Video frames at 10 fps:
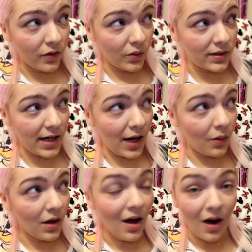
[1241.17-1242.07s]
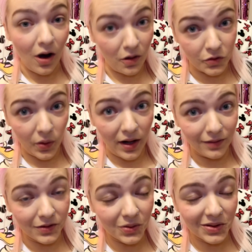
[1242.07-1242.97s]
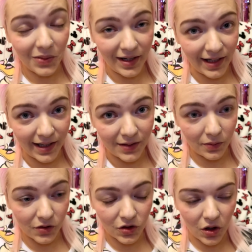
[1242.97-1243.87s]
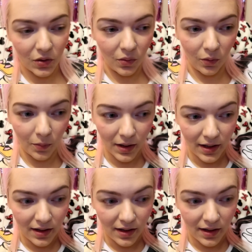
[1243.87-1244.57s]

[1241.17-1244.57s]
so it's now 12:30, so it's quite late. We've just gotten home.